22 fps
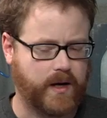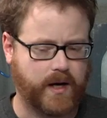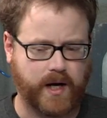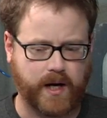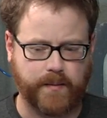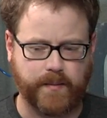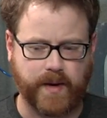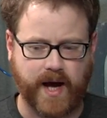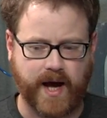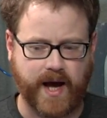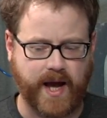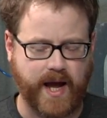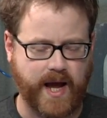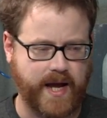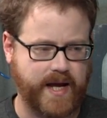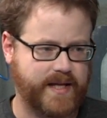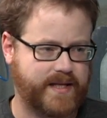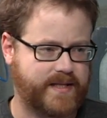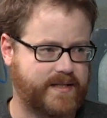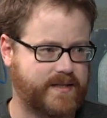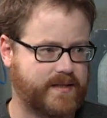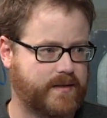Um,
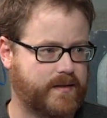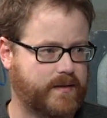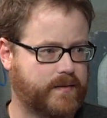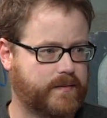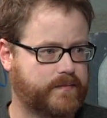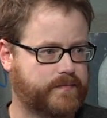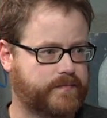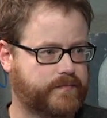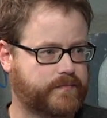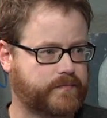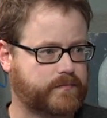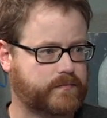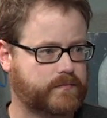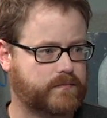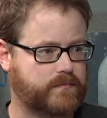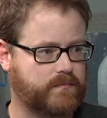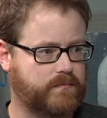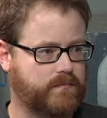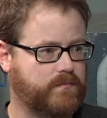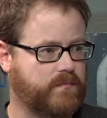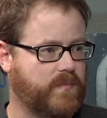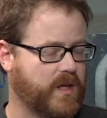it's, I think it's fine.
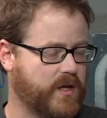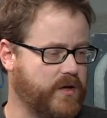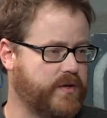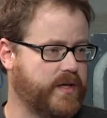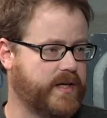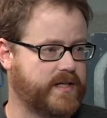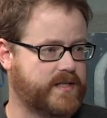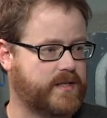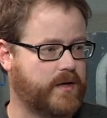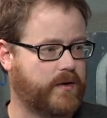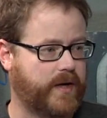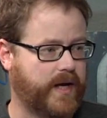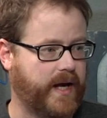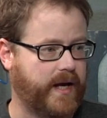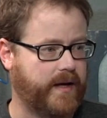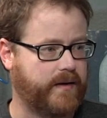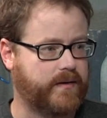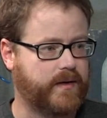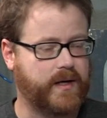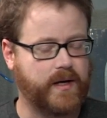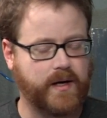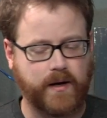sixteen gigs. You think it's
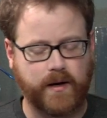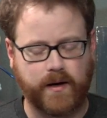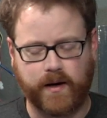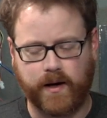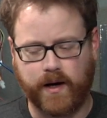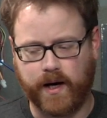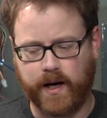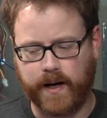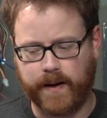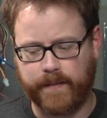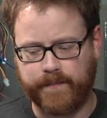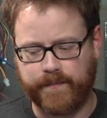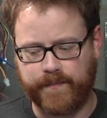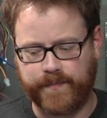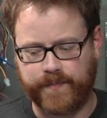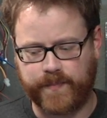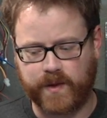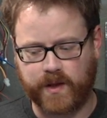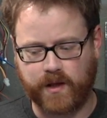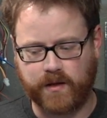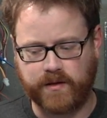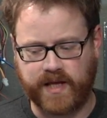okay?
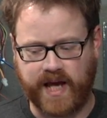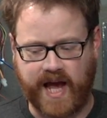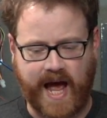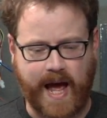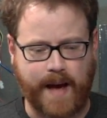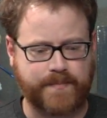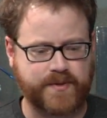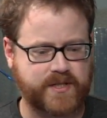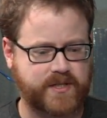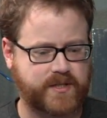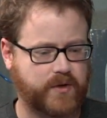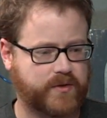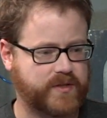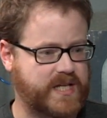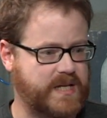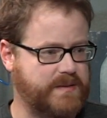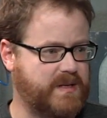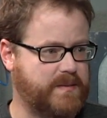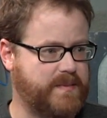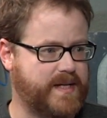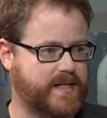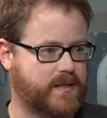Um, the apps don't
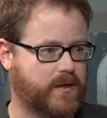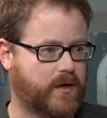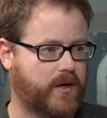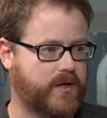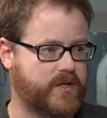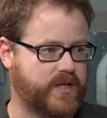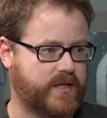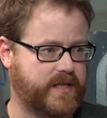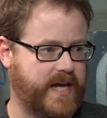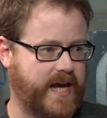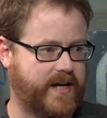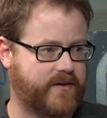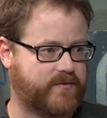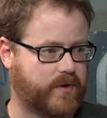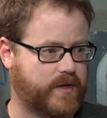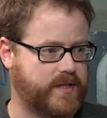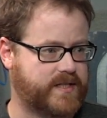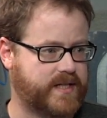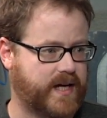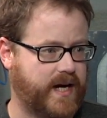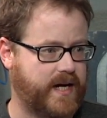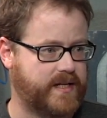seem to be as large on the
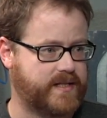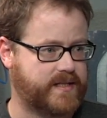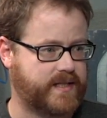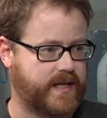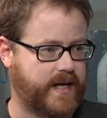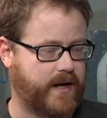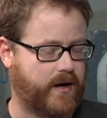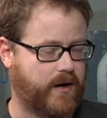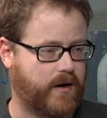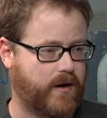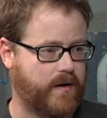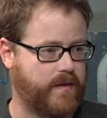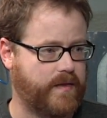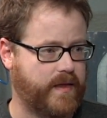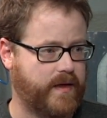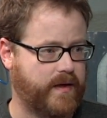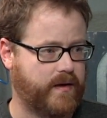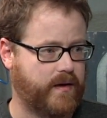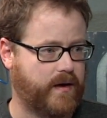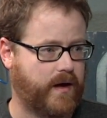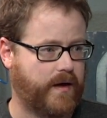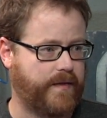Android side as they are on
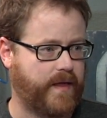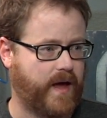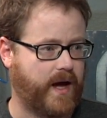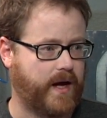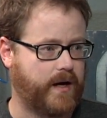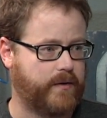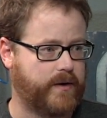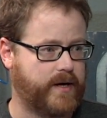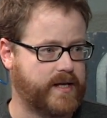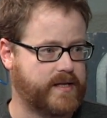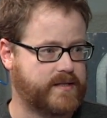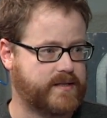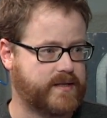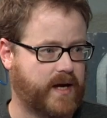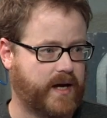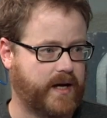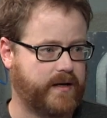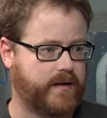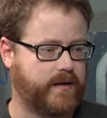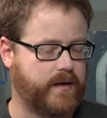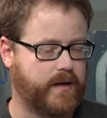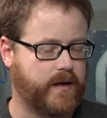the on the iOS
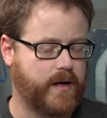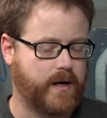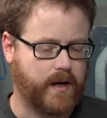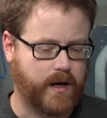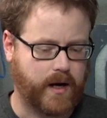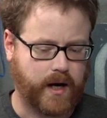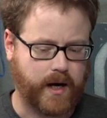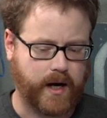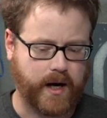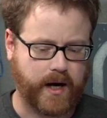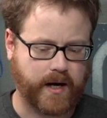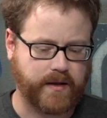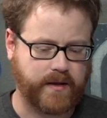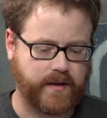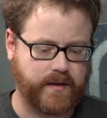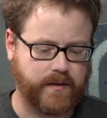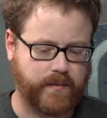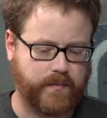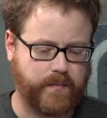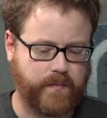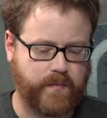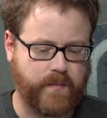side. Uh,
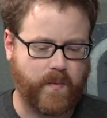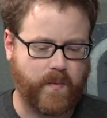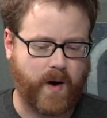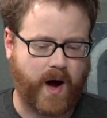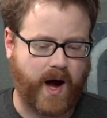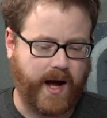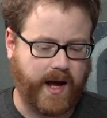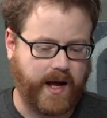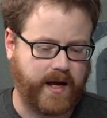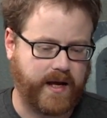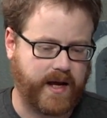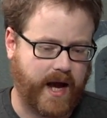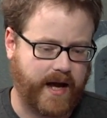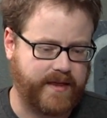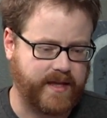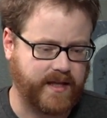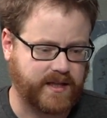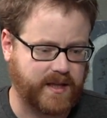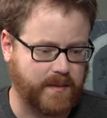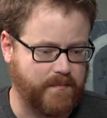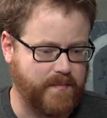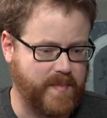the I, I
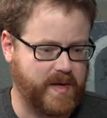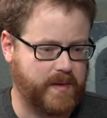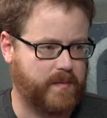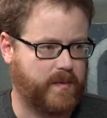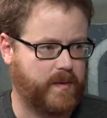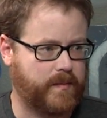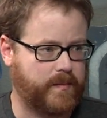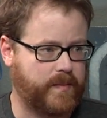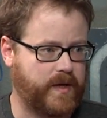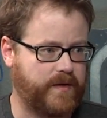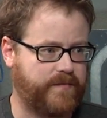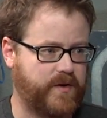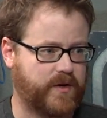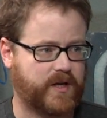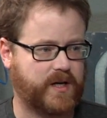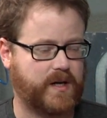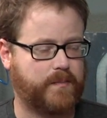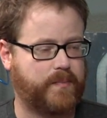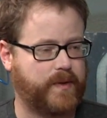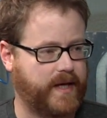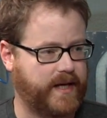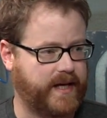think the minimum, if you're
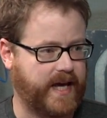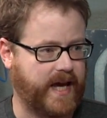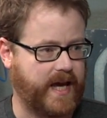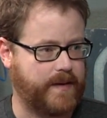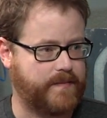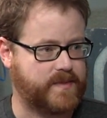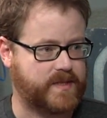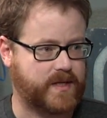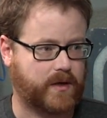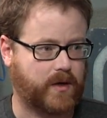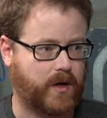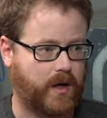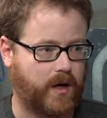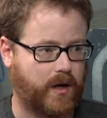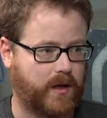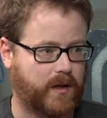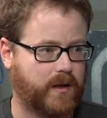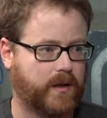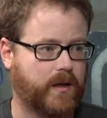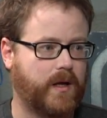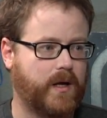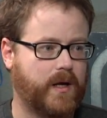going to play games at
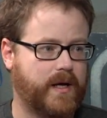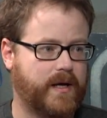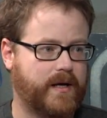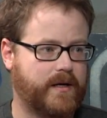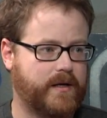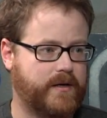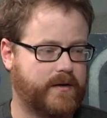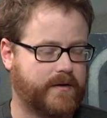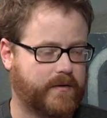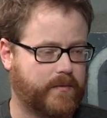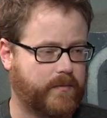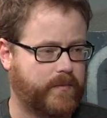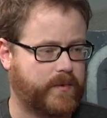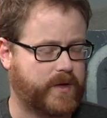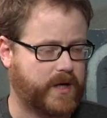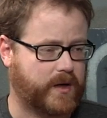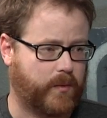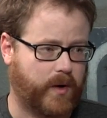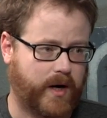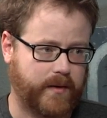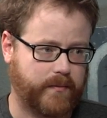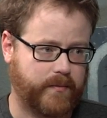all, you're
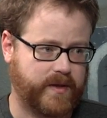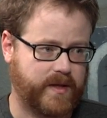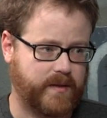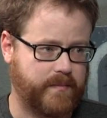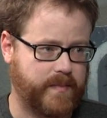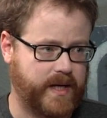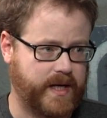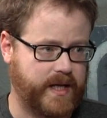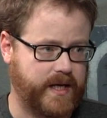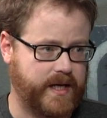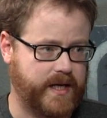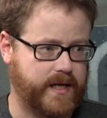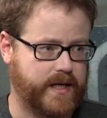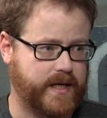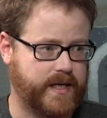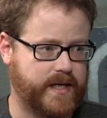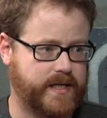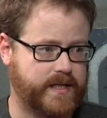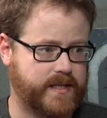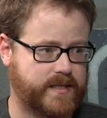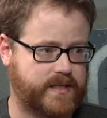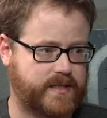going to want with the Mini
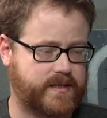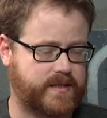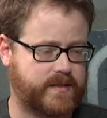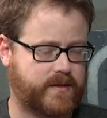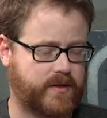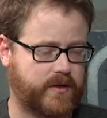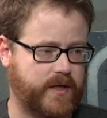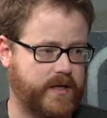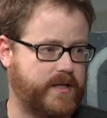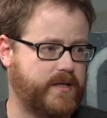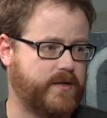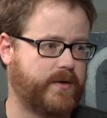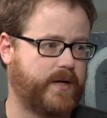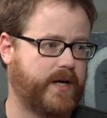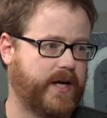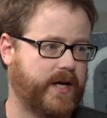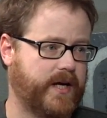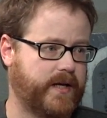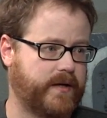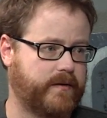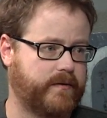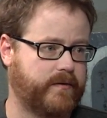is thirty-two
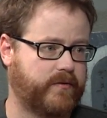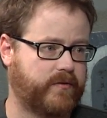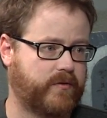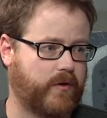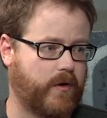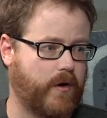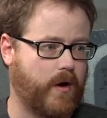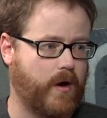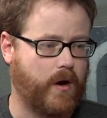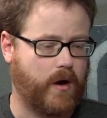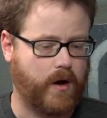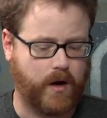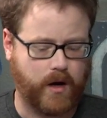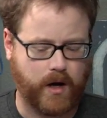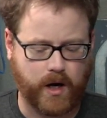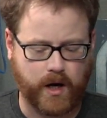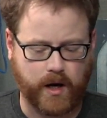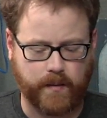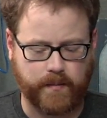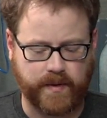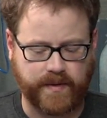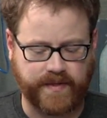gigs. Yes.
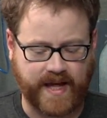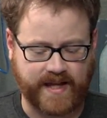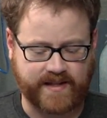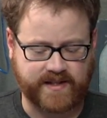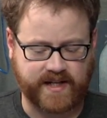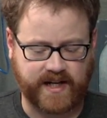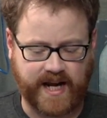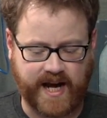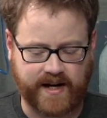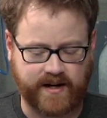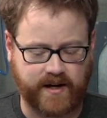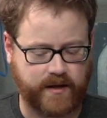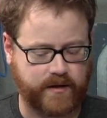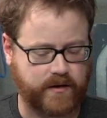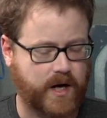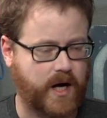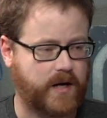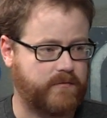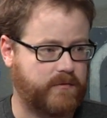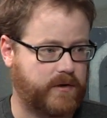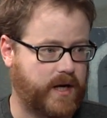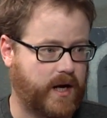Um, that's going to add another
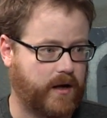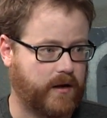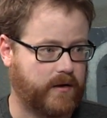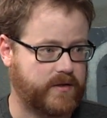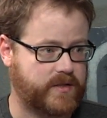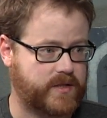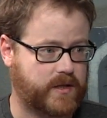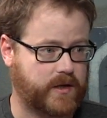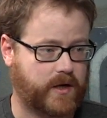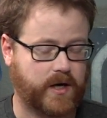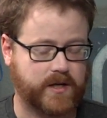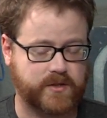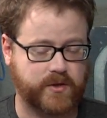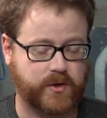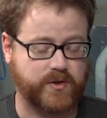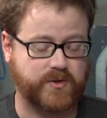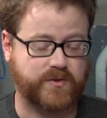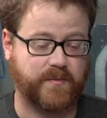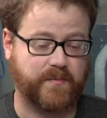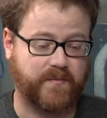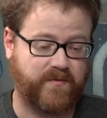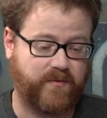one hundred dollars to the cost. It
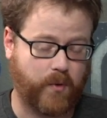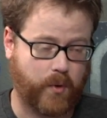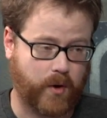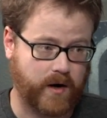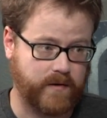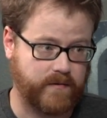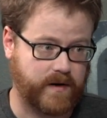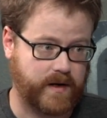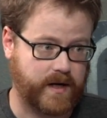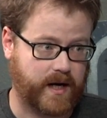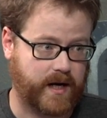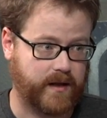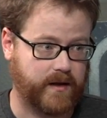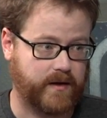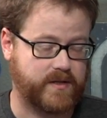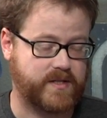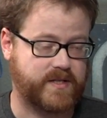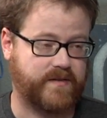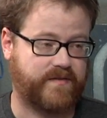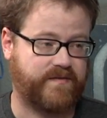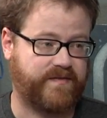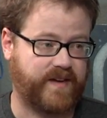goes from four hundred
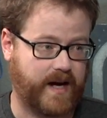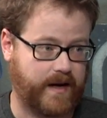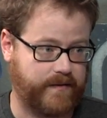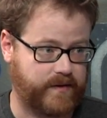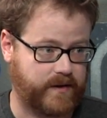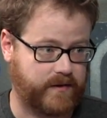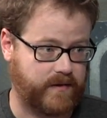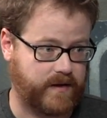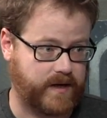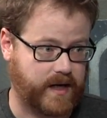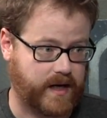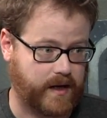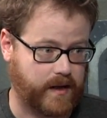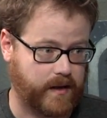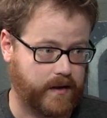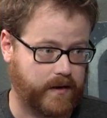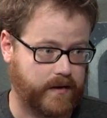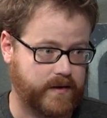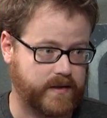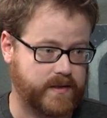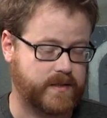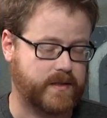dollars to five hundred
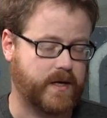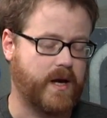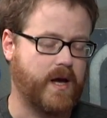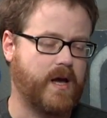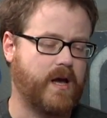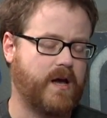dollars.